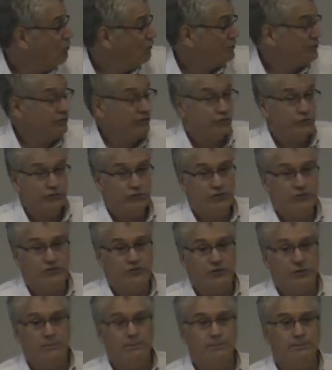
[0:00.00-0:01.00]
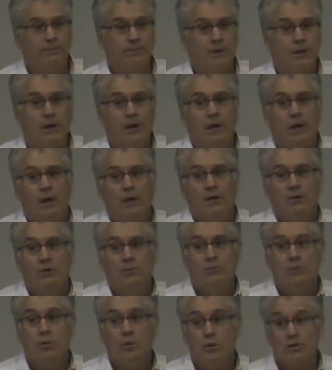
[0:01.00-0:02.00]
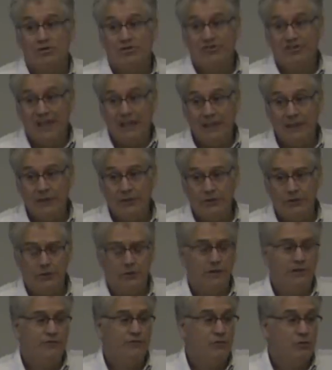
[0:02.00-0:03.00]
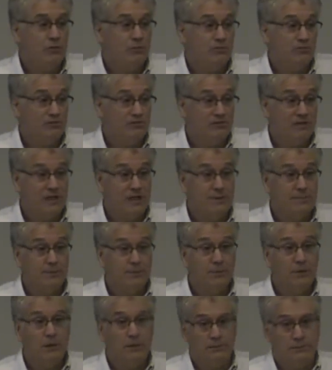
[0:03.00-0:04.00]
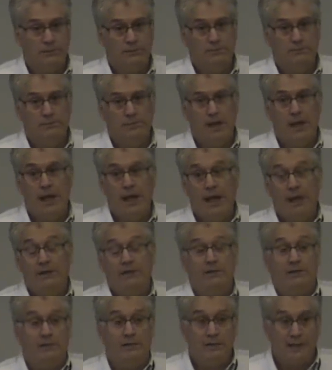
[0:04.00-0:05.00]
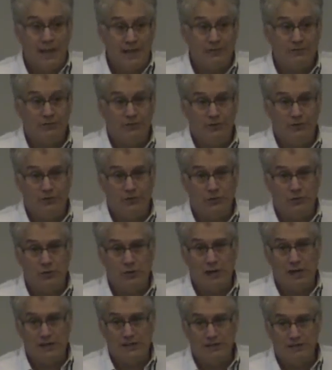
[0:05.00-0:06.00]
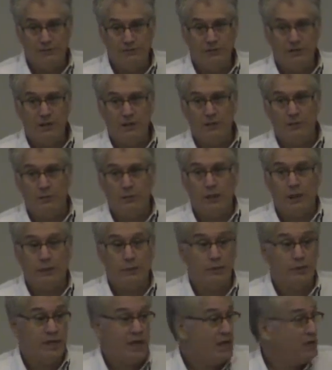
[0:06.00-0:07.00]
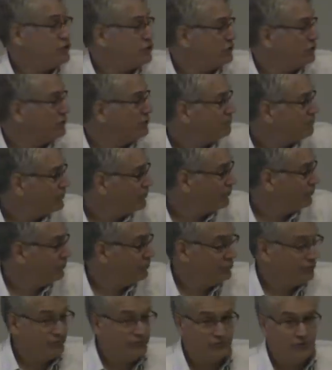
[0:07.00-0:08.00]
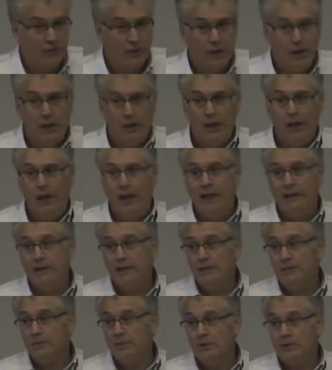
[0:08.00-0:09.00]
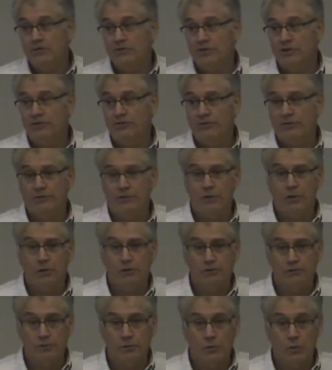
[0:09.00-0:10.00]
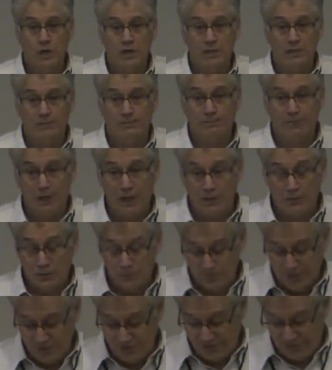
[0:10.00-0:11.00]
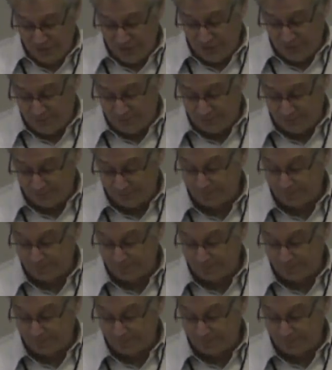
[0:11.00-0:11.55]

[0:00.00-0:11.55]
overnutrition more sedentary forms of labor and less physical activity and recreational pursuits and the emergence of overweight and obesity.